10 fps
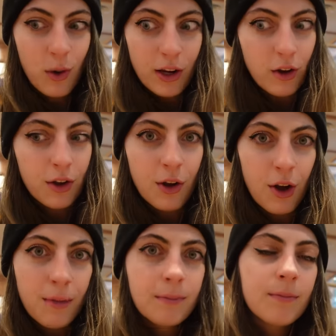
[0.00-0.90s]
while you're on the
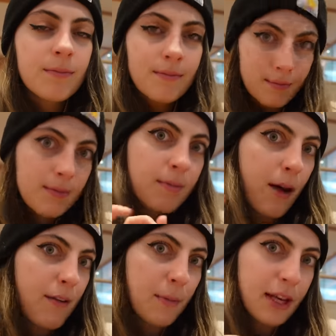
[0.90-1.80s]
go,
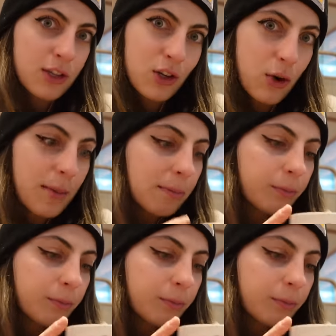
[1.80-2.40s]
have a place to do it.